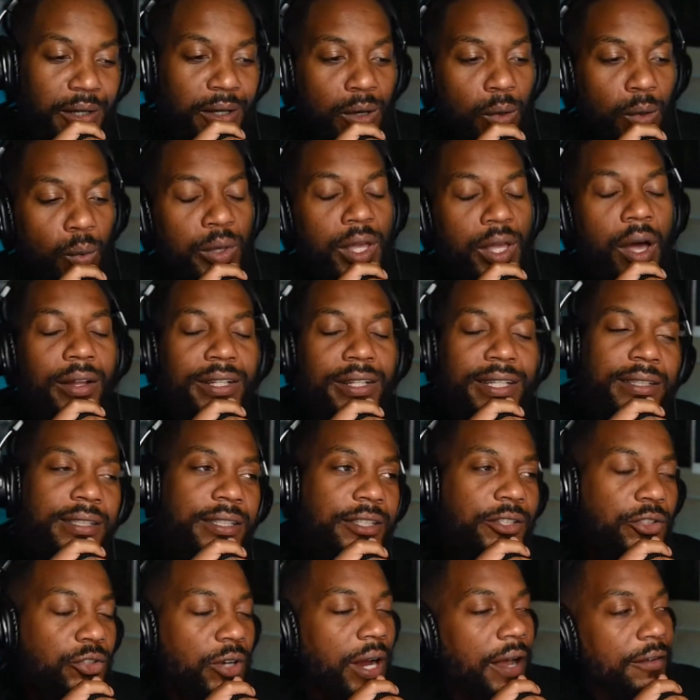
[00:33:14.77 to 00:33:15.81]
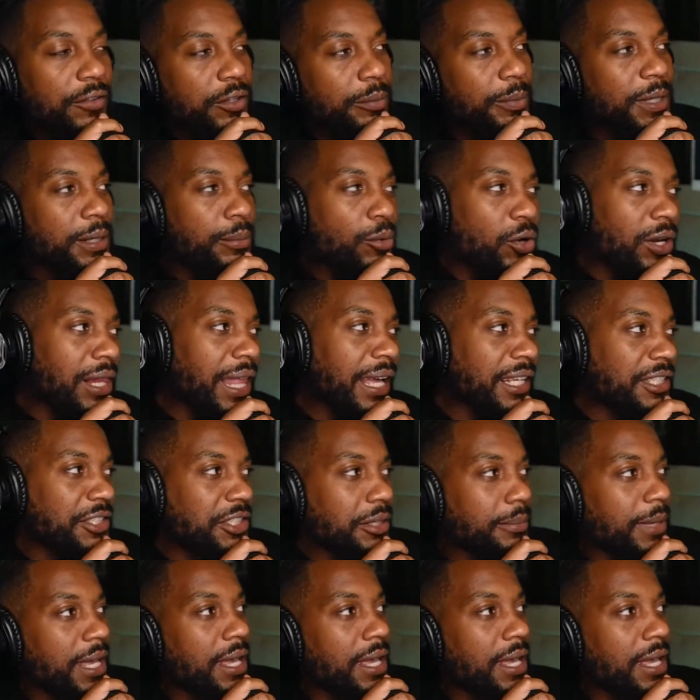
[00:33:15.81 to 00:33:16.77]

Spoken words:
we all need to strive to be more like Jimmy.